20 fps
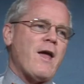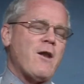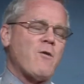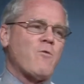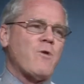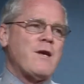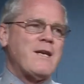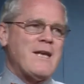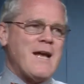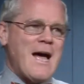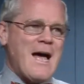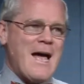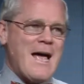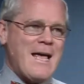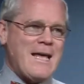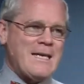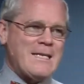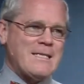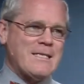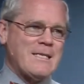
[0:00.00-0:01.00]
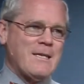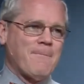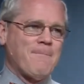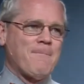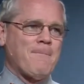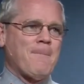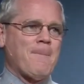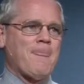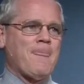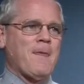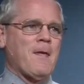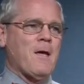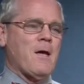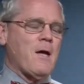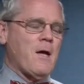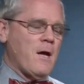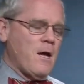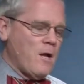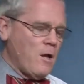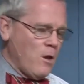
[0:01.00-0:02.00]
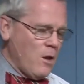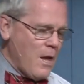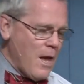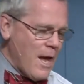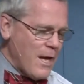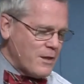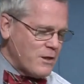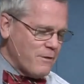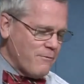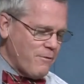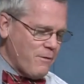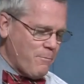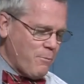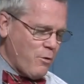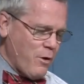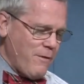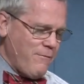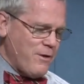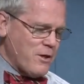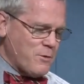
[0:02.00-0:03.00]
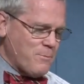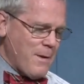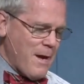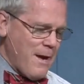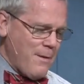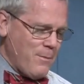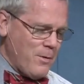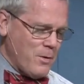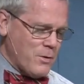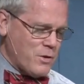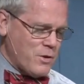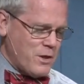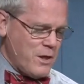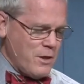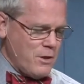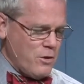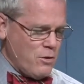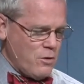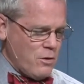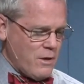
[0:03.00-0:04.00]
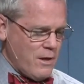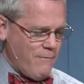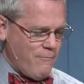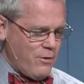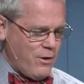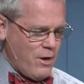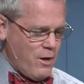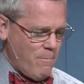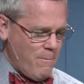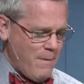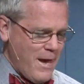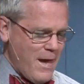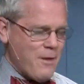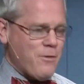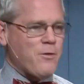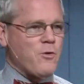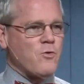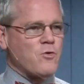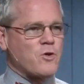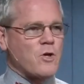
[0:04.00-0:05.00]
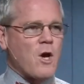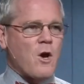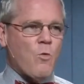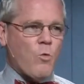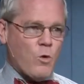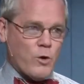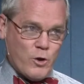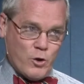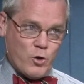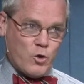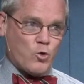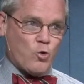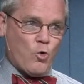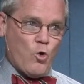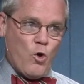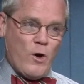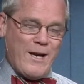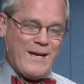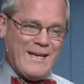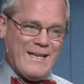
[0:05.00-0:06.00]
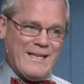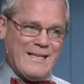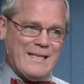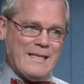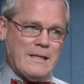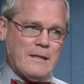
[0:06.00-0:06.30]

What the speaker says: Henry dies, lots of the previous Bibles, Tyndale, Coverdale, Matthews, were destroyed,